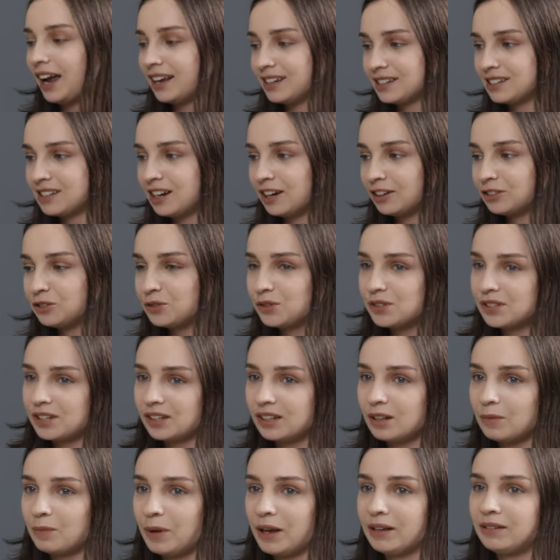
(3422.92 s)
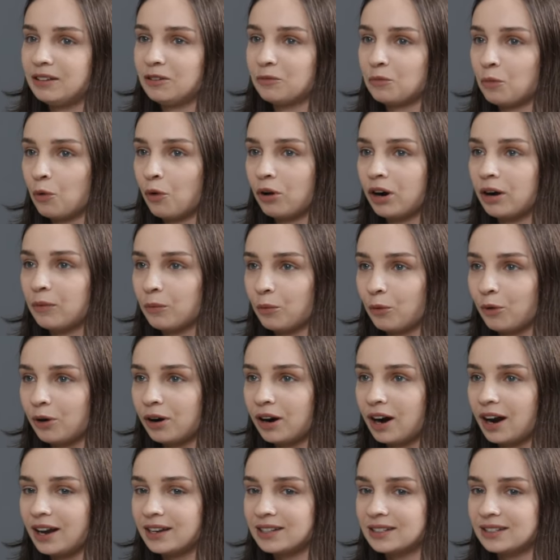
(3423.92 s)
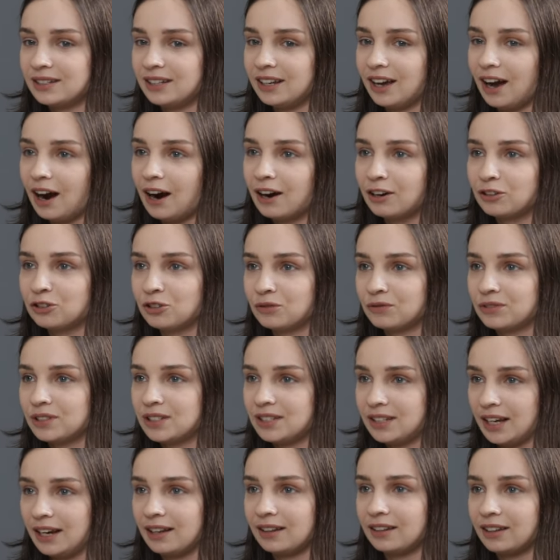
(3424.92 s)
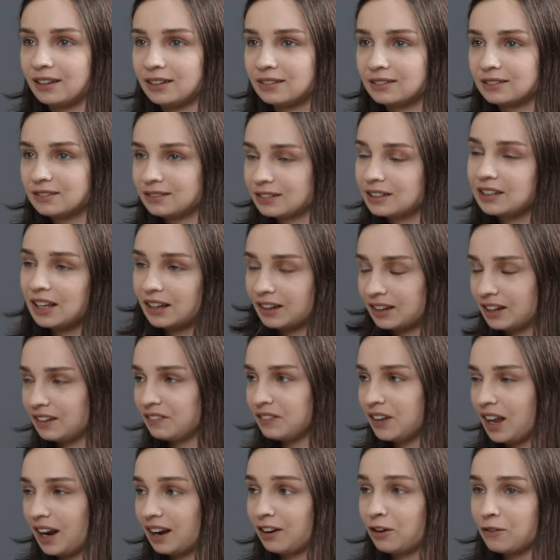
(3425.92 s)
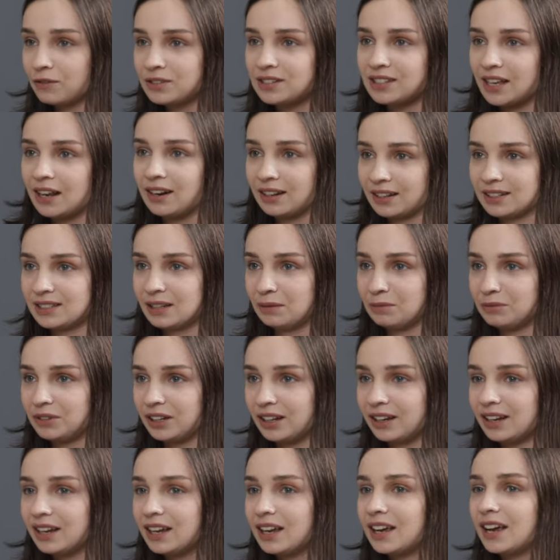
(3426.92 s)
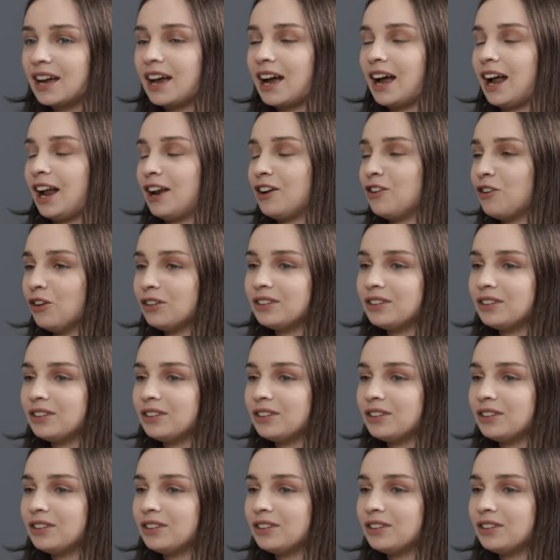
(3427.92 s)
I start to see debating more and more as the art of selling, like of selling something, yeah.